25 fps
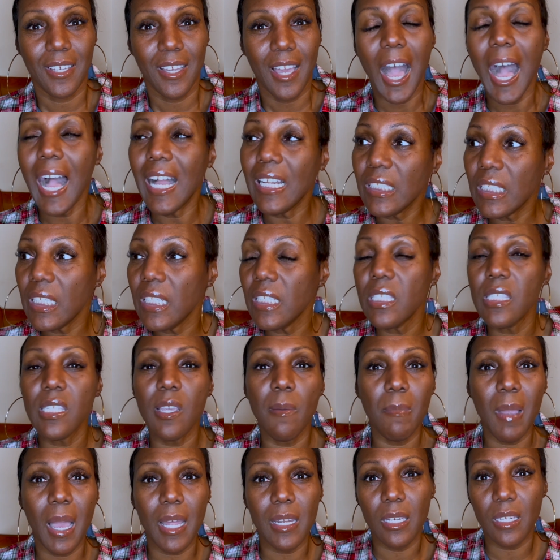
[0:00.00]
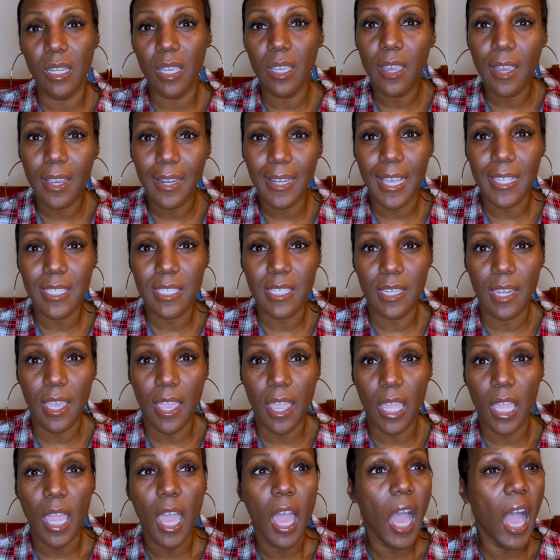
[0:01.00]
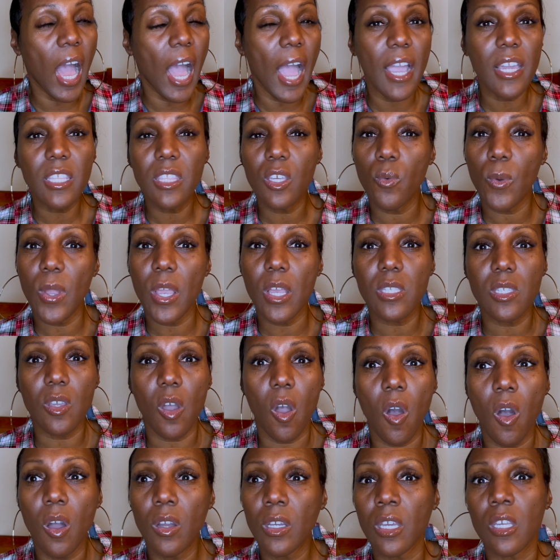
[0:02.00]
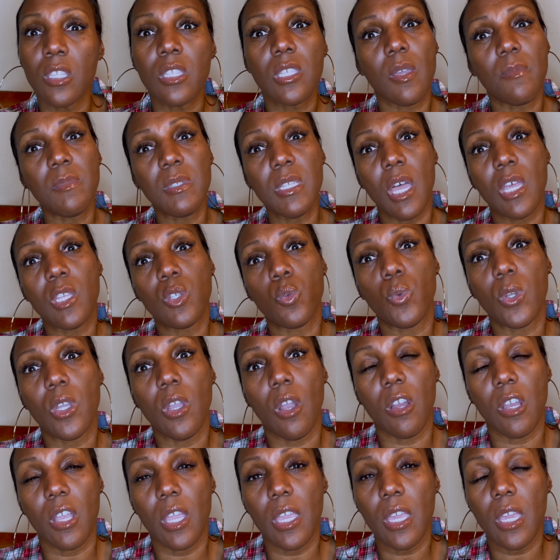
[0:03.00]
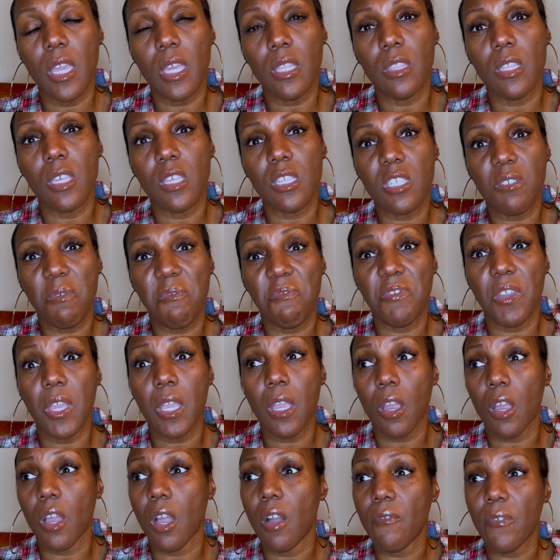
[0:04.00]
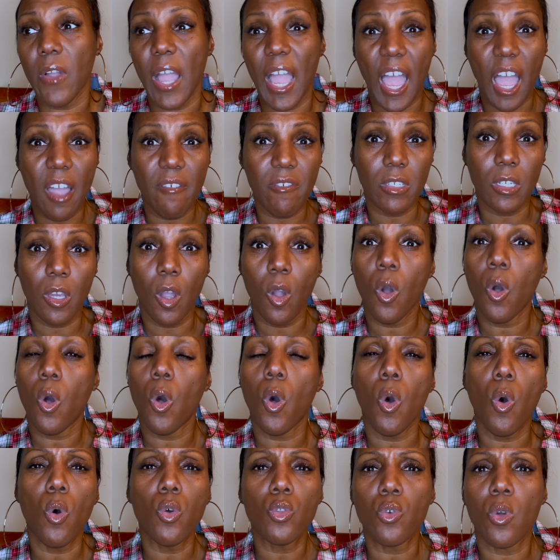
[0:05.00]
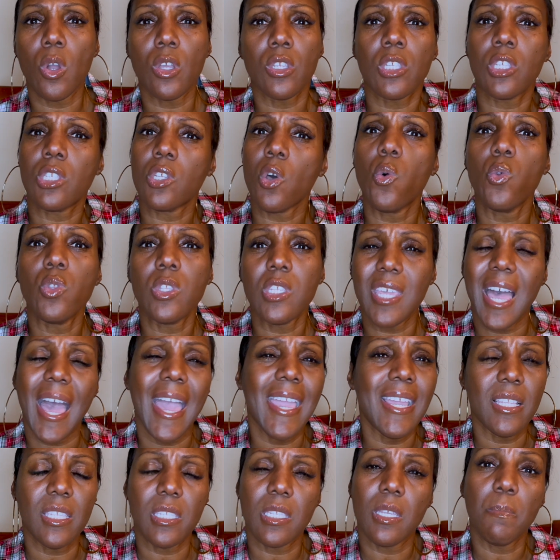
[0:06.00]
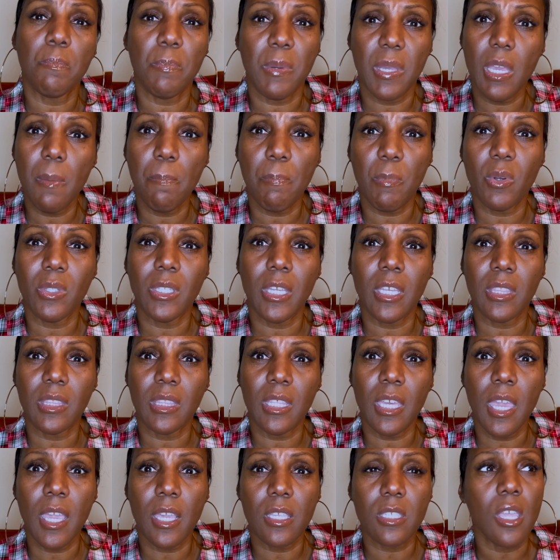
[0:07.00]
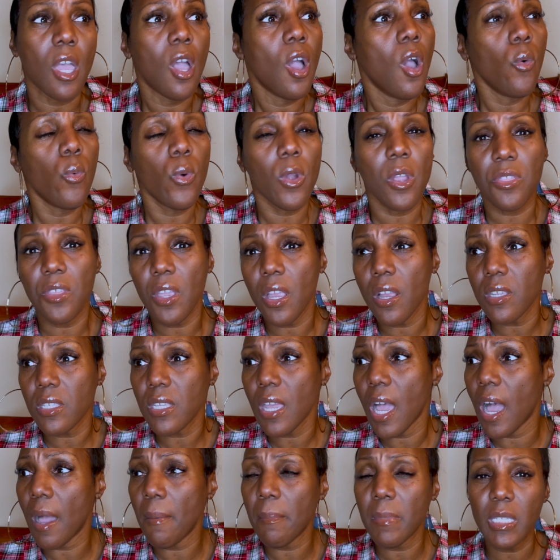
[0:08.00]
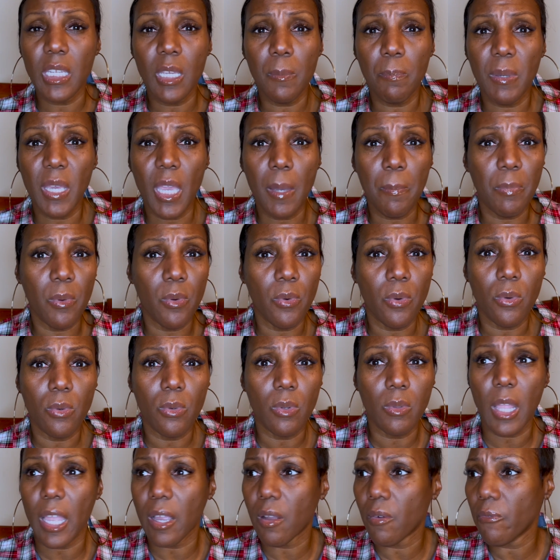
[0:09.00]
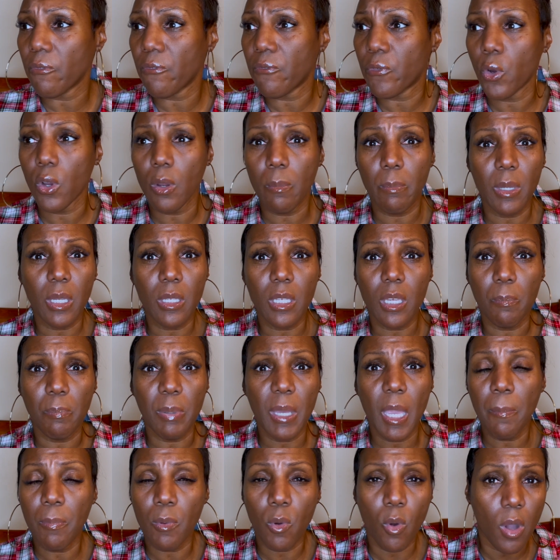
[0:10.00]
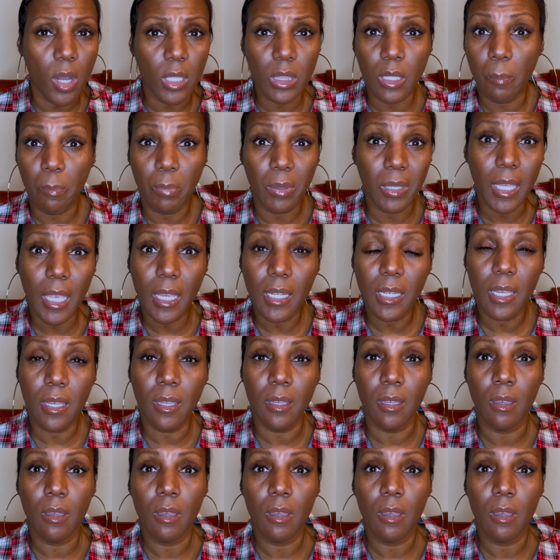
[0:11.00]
I need somebody to hear that today. Either way, it's all good. Sometimes we are in this fear of having to hold on so tight to people and things, where there's how many people, like 4 billion people on the planet,